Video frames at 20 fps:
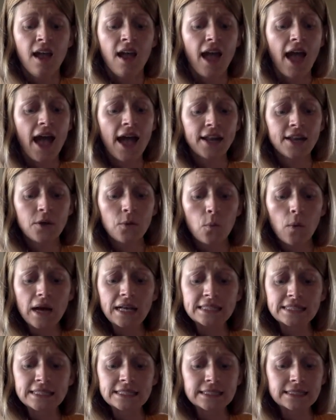And it
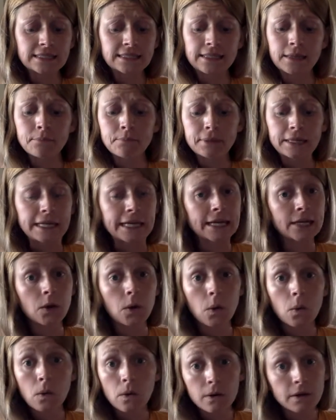wasn't simply an
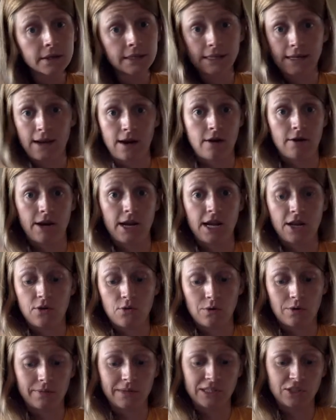ordinary
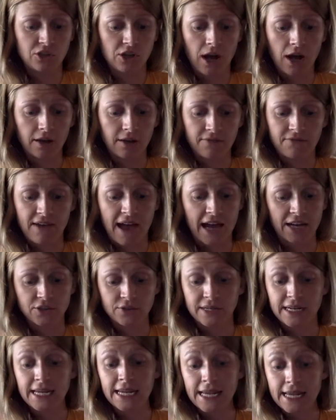enormous chocolate
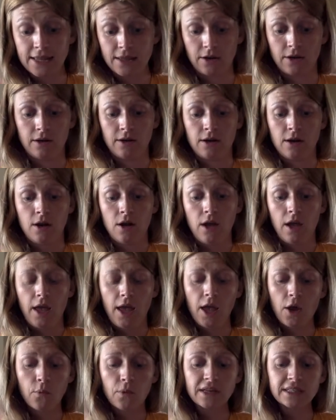factory either.
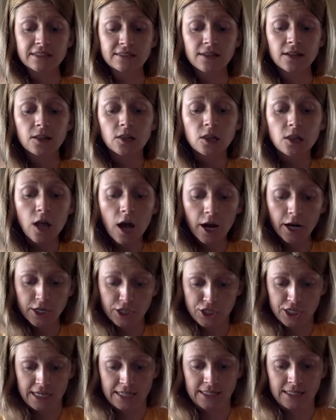It was
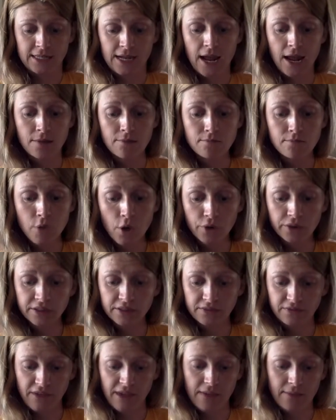the largest and most
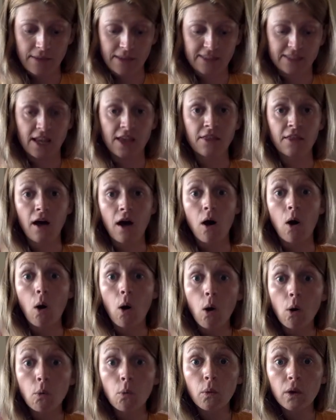famous in the
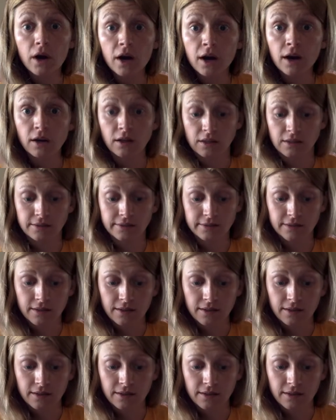whole world.